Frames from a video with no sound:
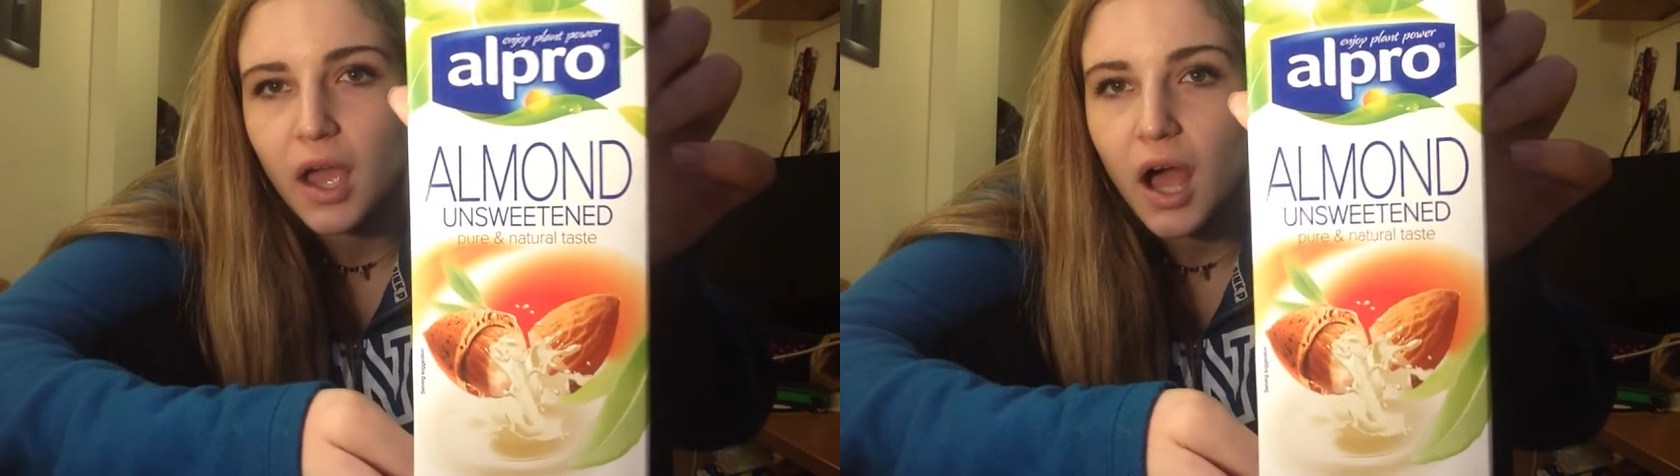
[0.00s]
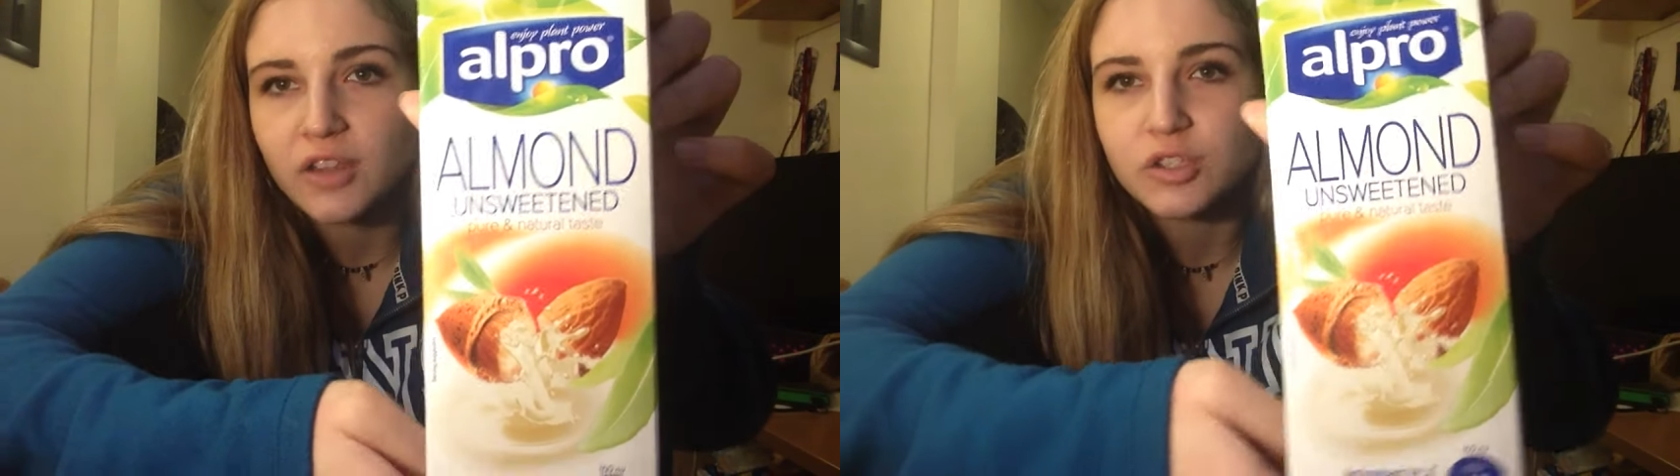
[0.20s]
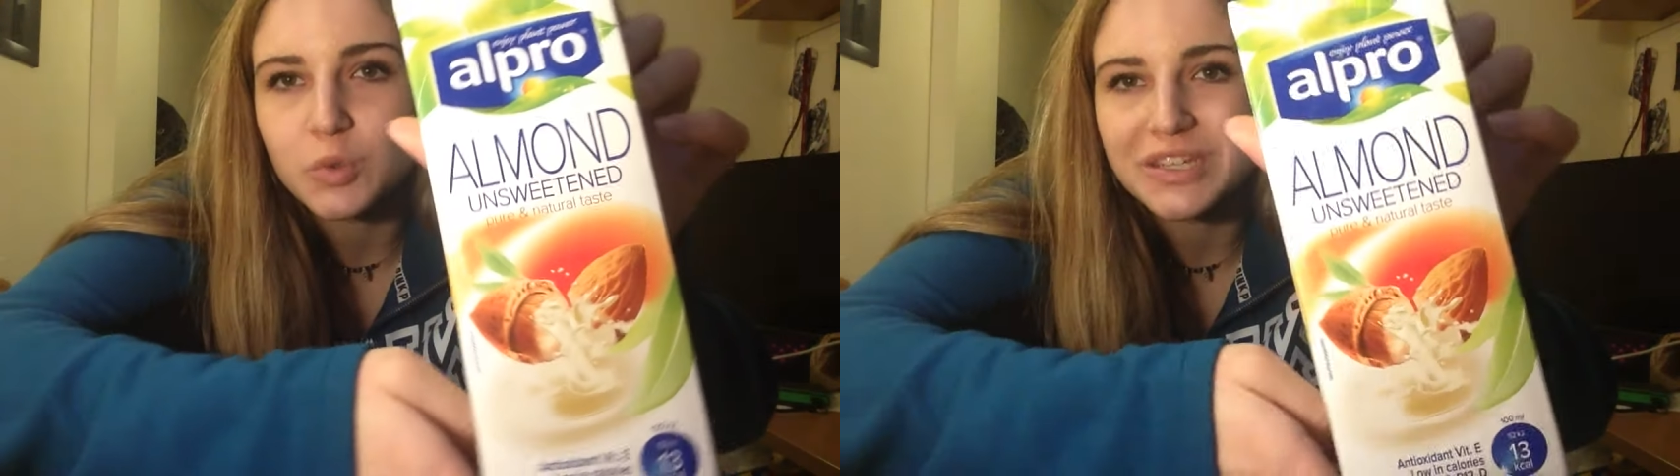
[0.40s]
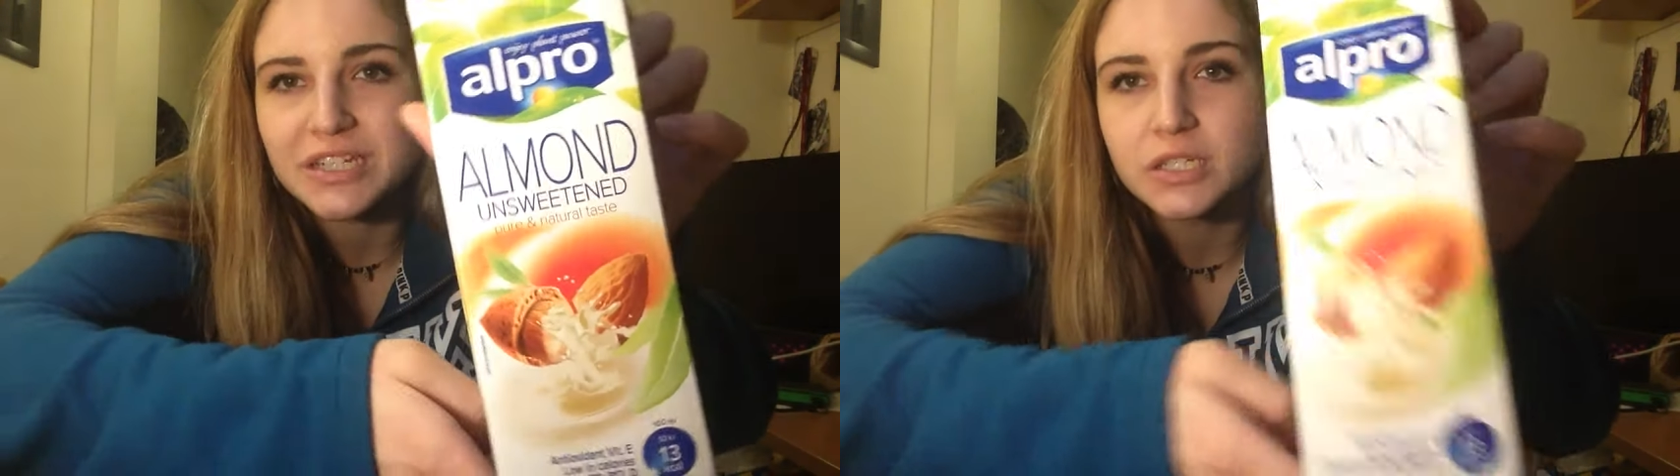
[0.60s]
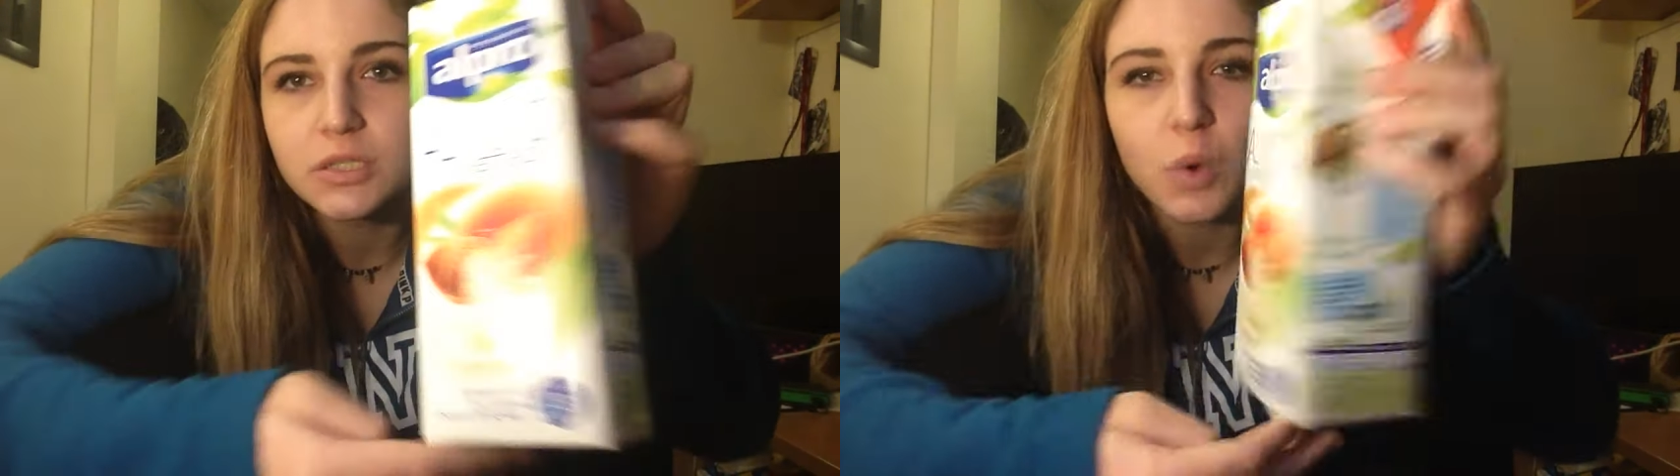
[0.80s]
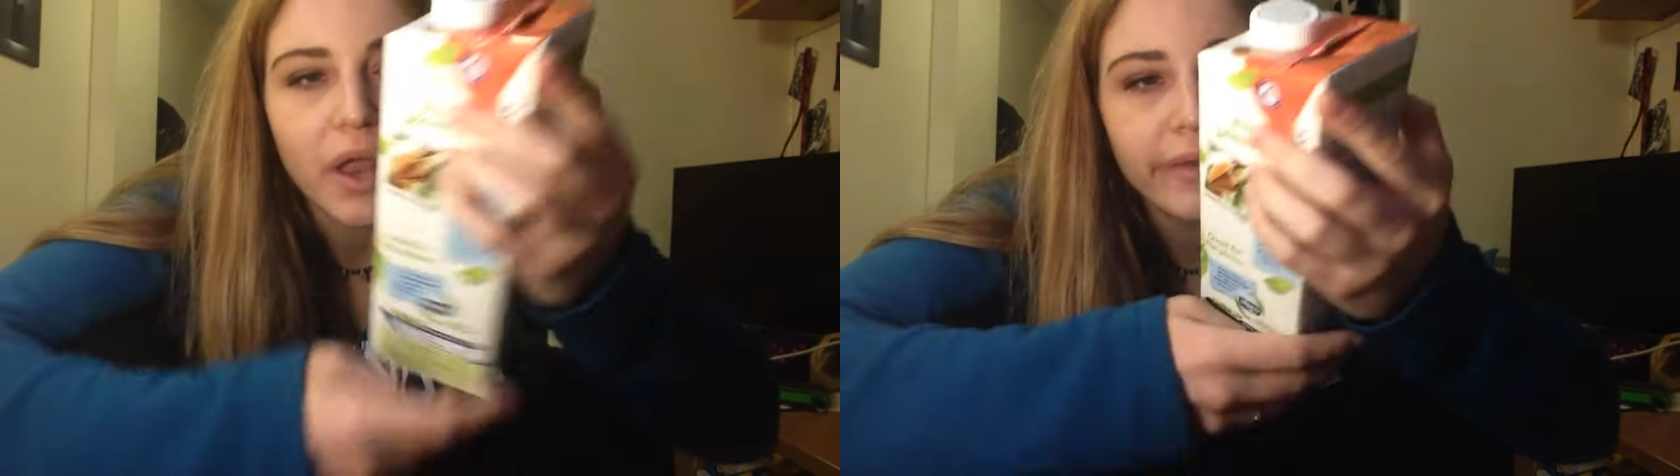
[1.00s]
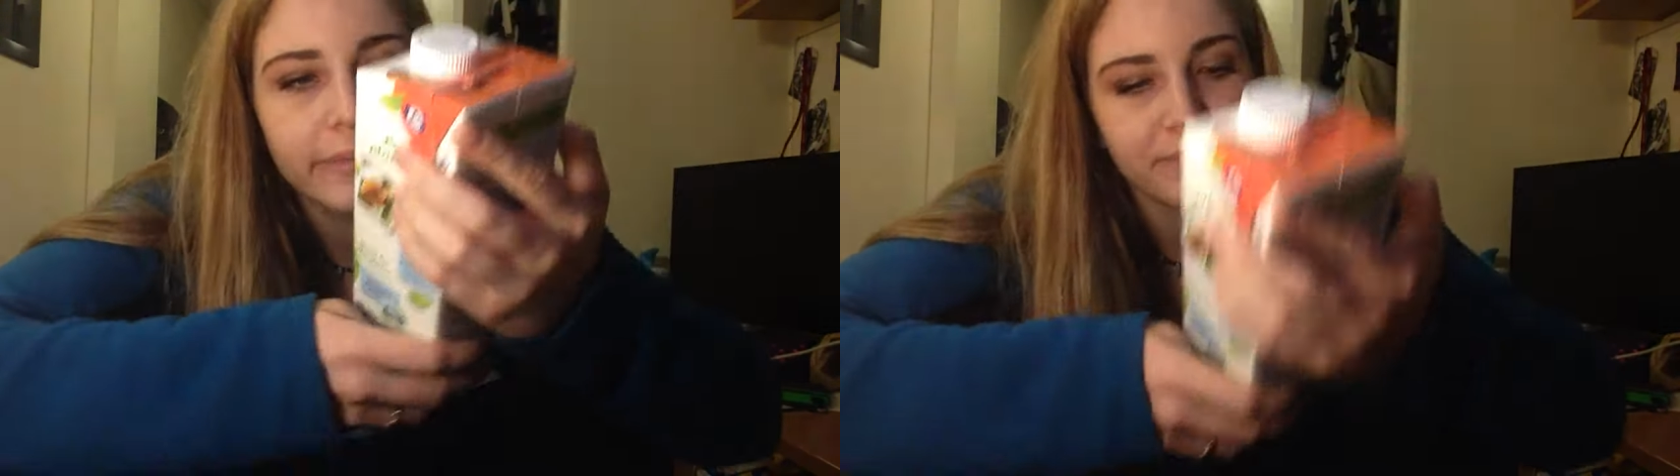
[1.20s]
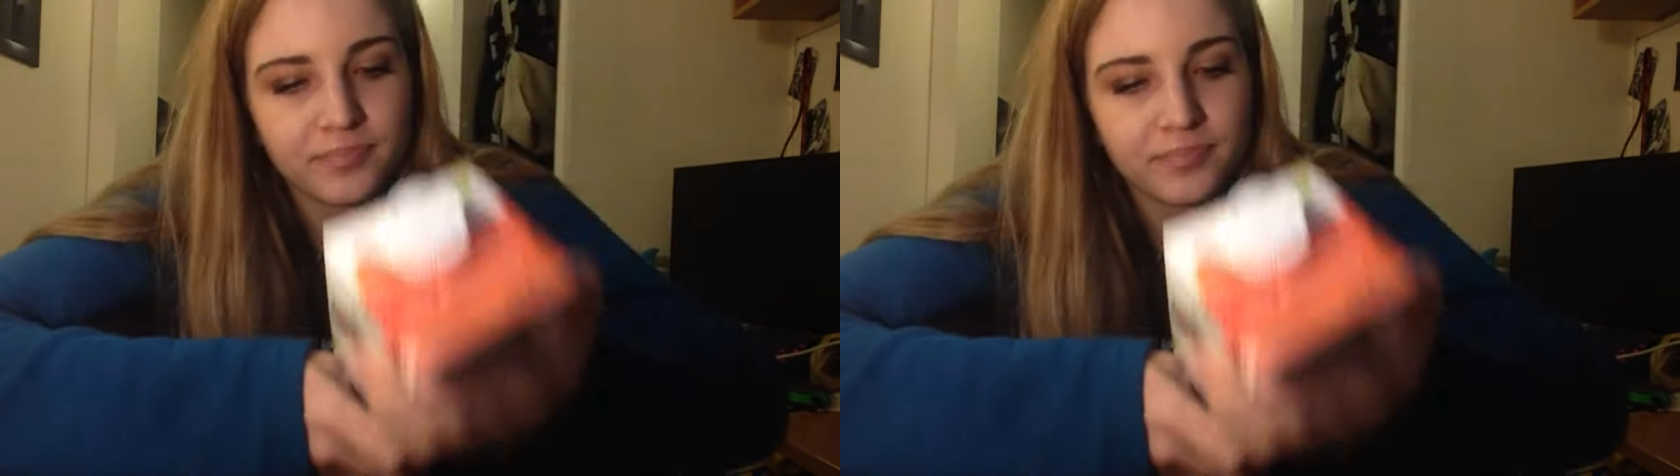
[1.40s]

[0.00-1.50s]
unsweetened one,